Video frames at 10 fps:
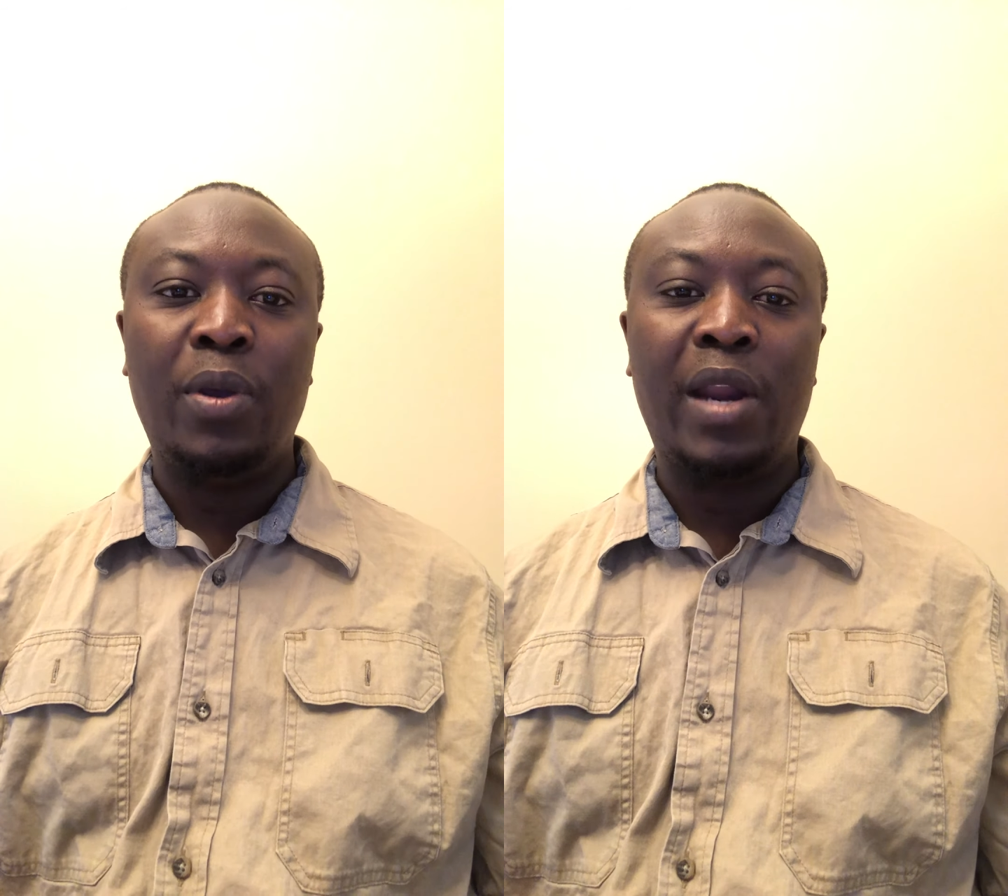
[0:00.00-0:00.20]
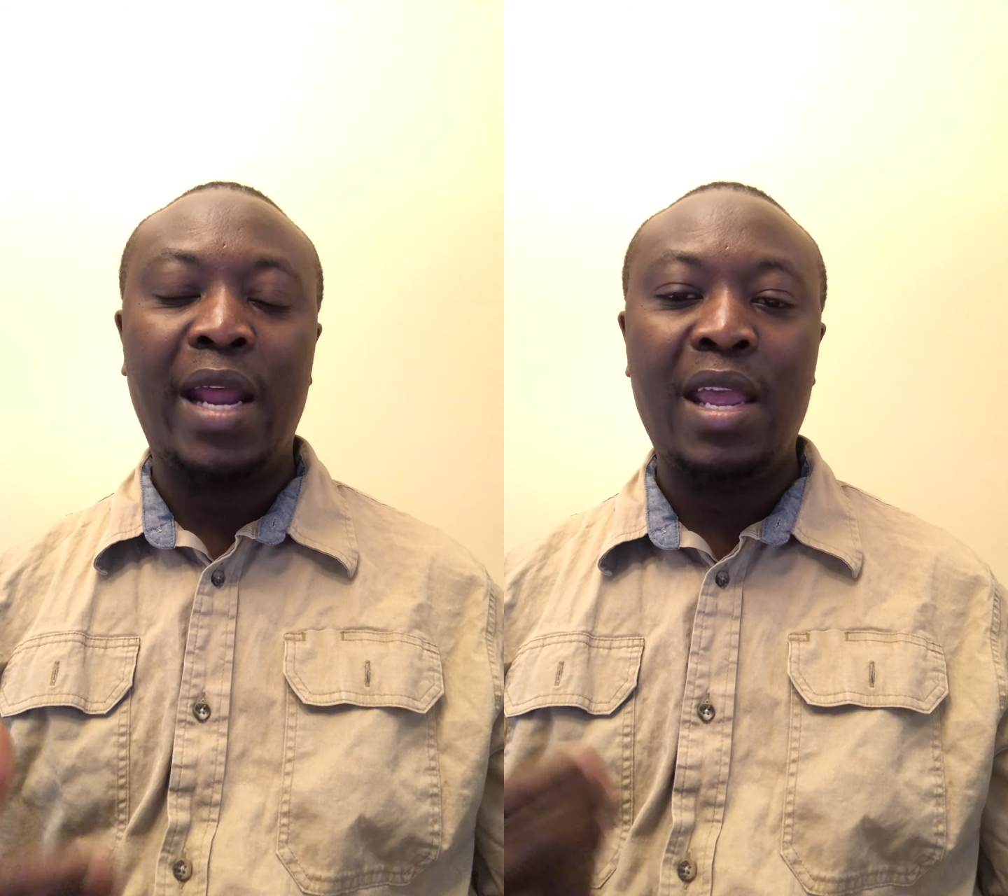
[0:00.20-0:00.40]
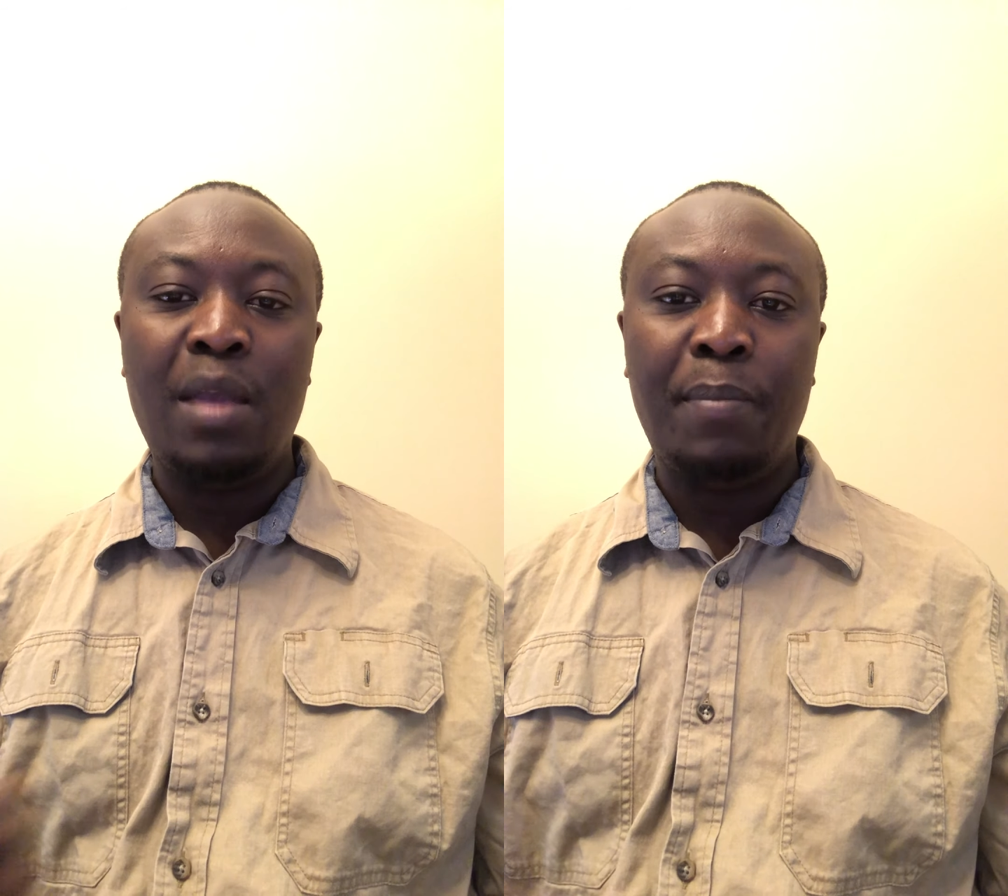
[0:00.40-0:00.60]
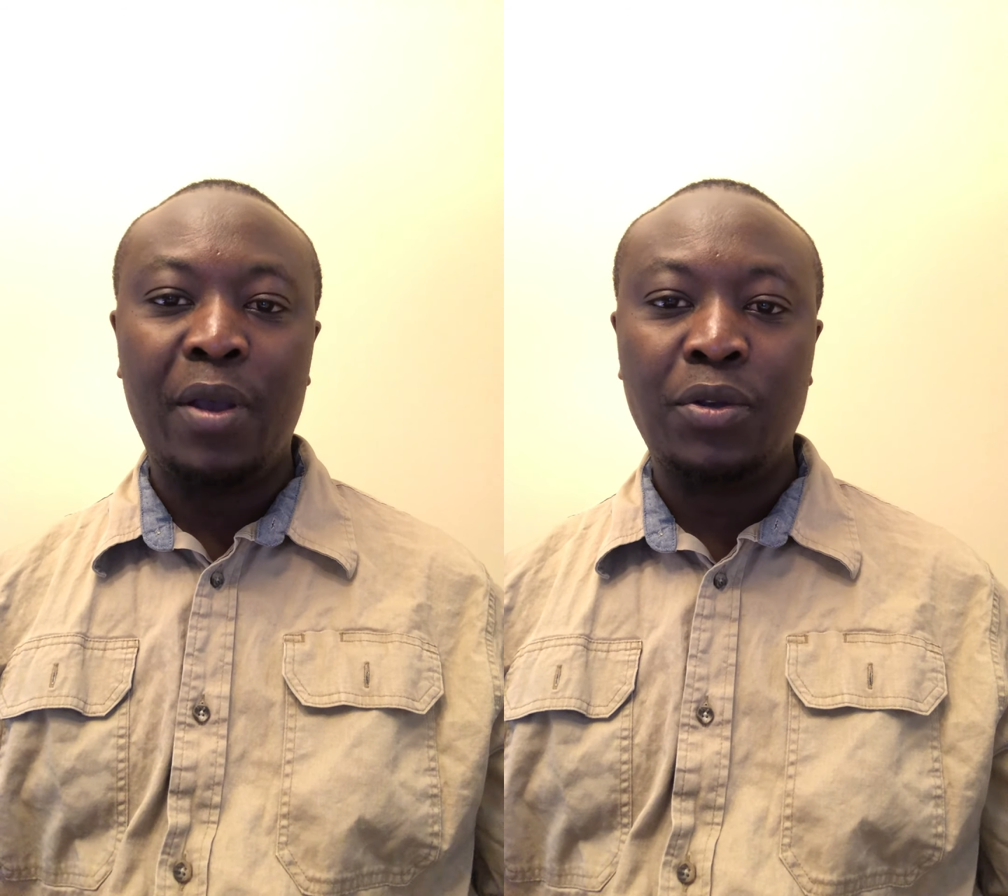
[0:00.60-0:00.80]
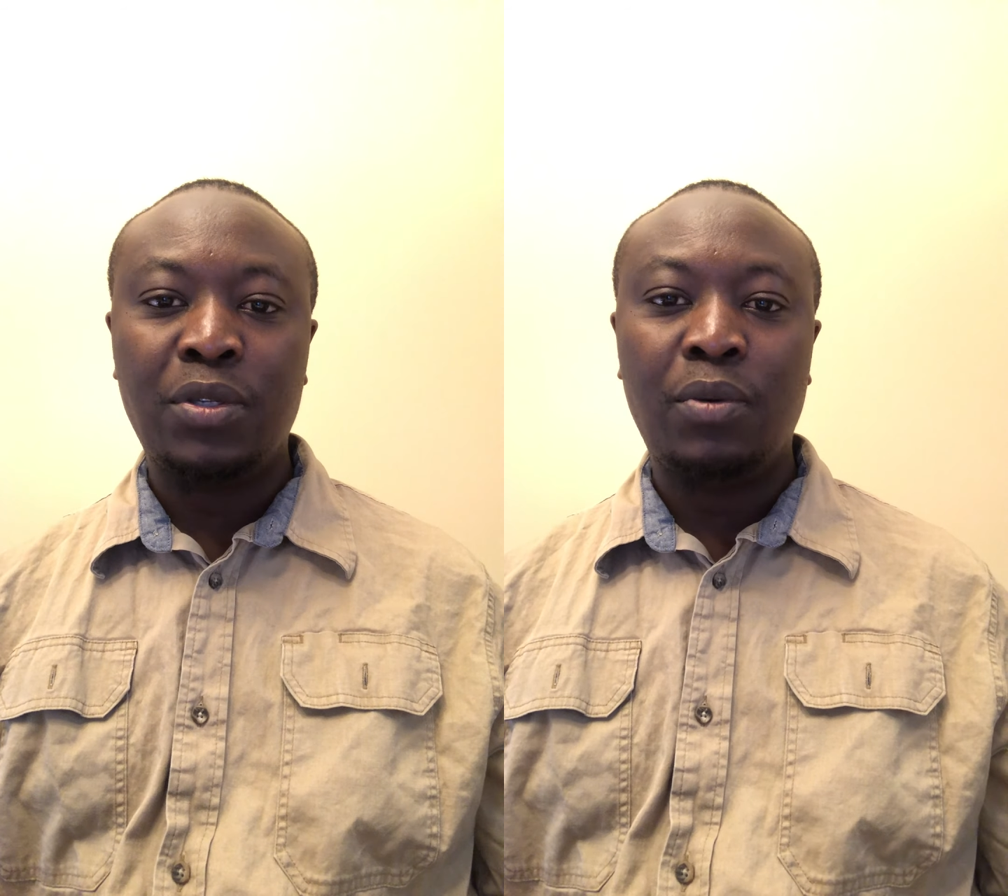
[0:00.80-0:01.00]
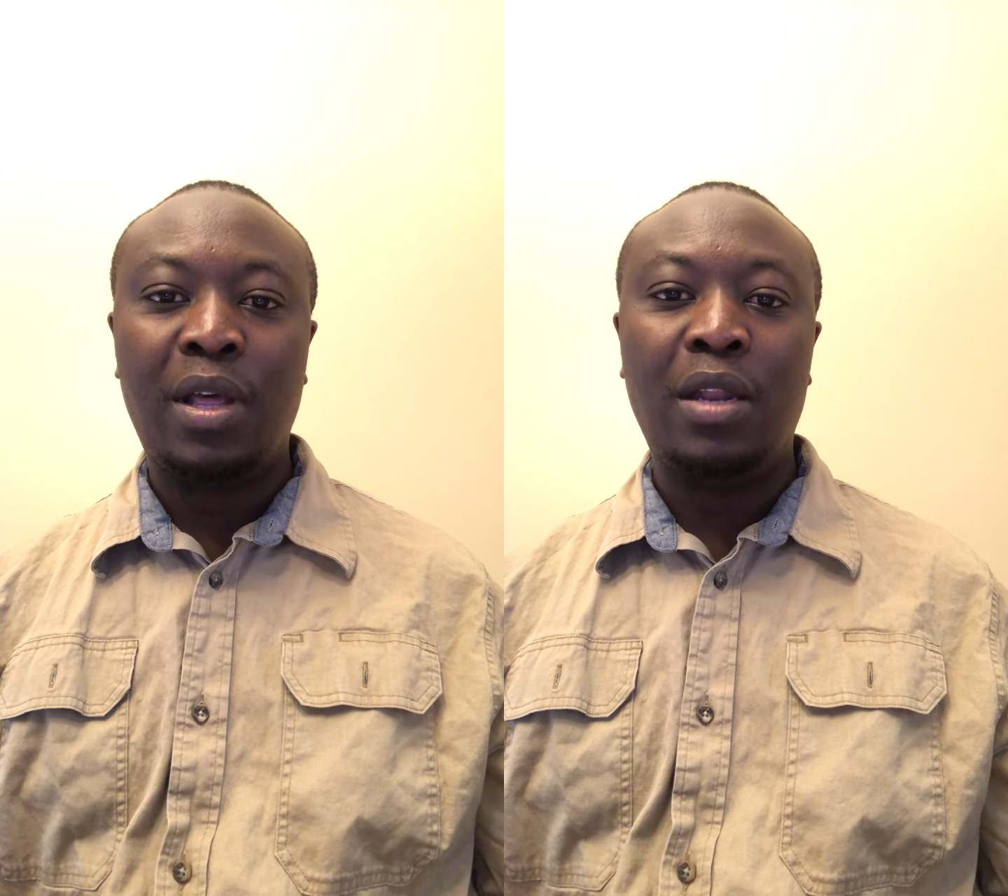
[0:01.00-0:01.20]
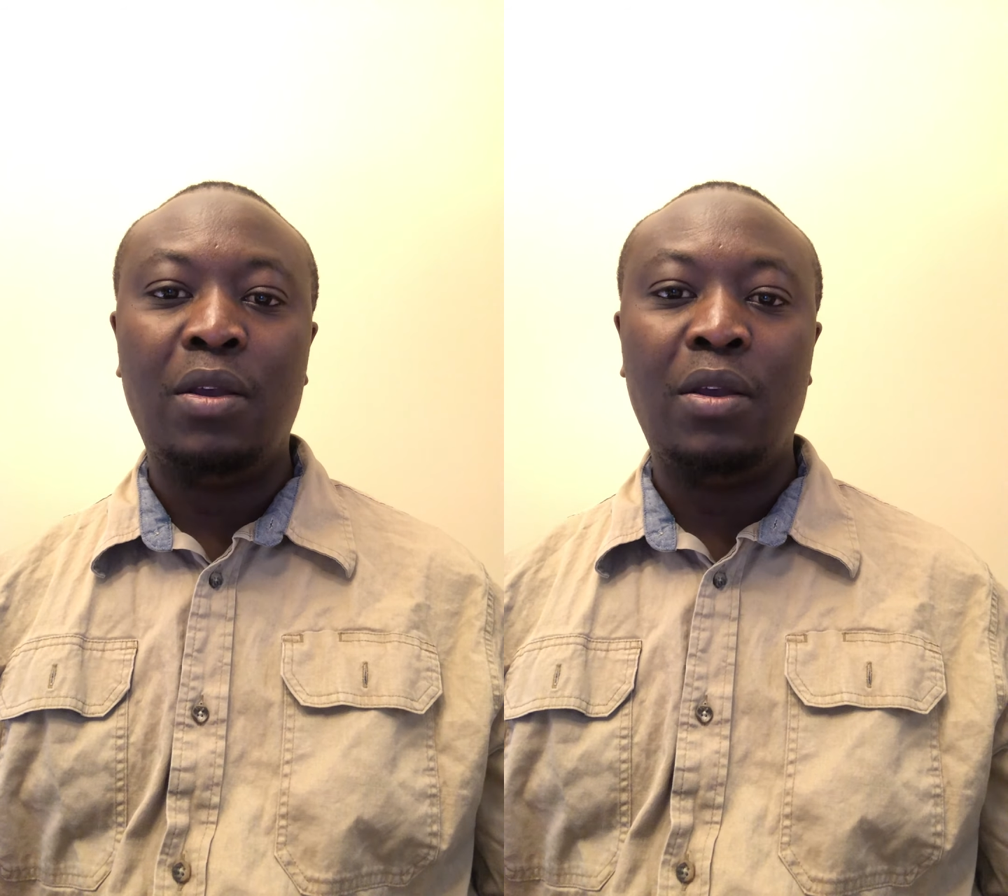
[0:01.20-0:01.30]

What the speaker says: We write emails and